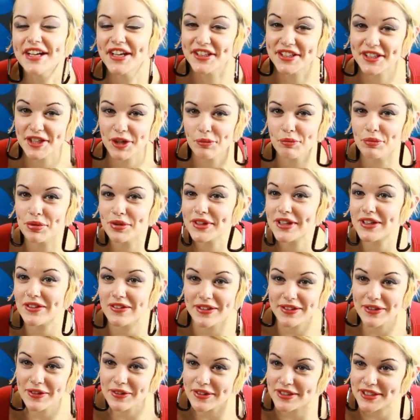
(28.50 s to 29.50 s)
it's
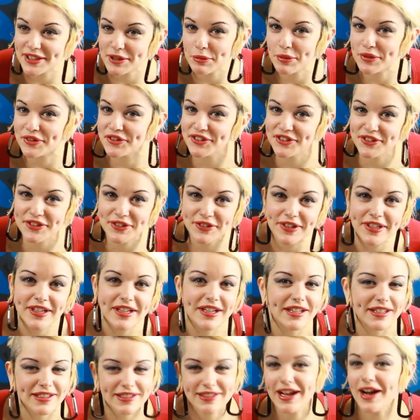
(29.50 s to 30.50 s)
completely noticeable too,
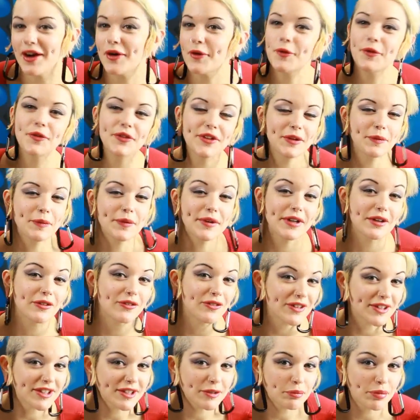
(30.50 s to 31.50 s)
not only when you
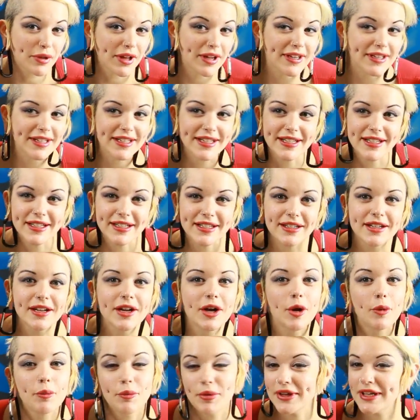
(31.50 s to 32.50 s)
first plug it in,
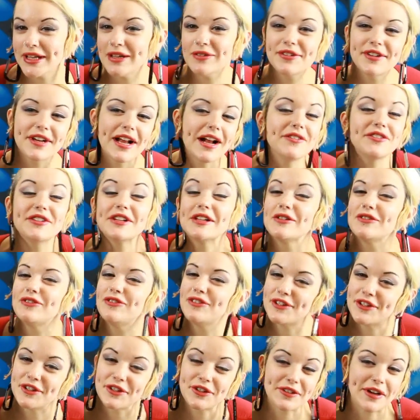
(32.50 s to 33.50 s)
but even after you
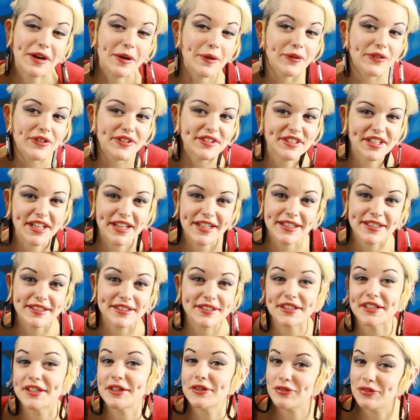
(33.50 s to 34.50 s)
fiddled around with the
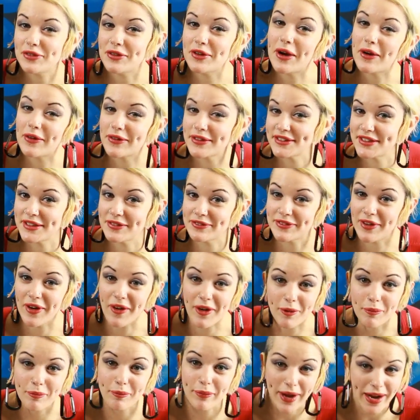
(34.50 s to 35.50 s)
settings and a few hours have
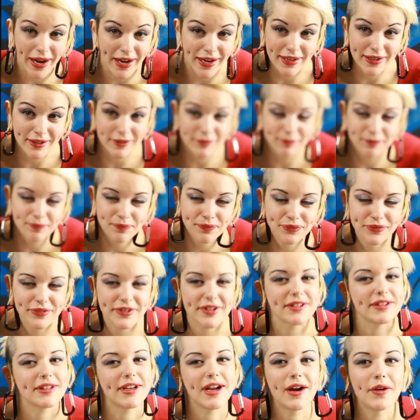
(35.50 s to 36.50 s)
gone by.
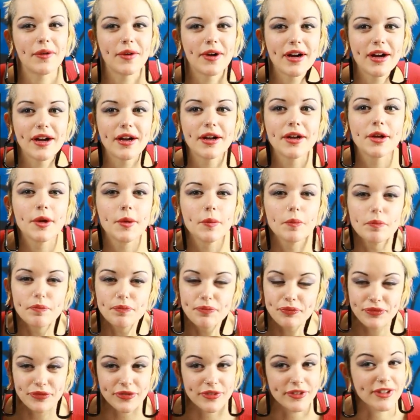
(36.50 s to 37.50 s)
Now,
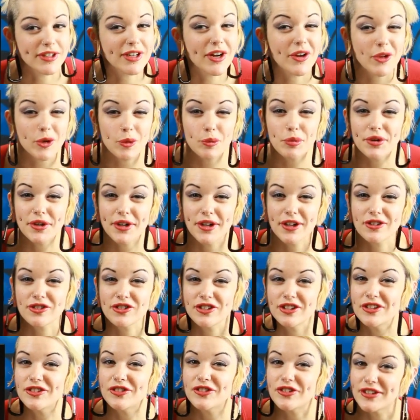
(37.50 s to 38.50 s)
the color
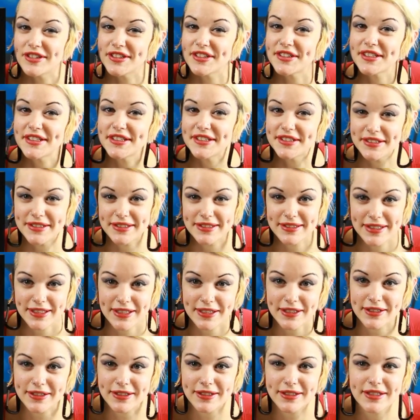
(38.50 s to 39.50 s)
production just isn't
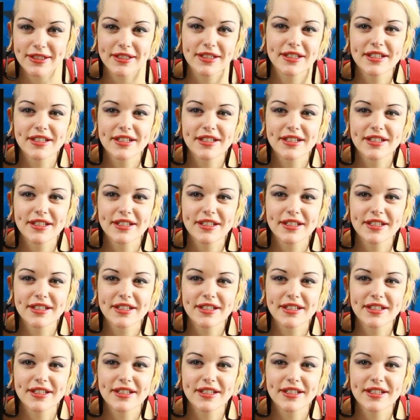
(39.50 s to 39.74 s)
there.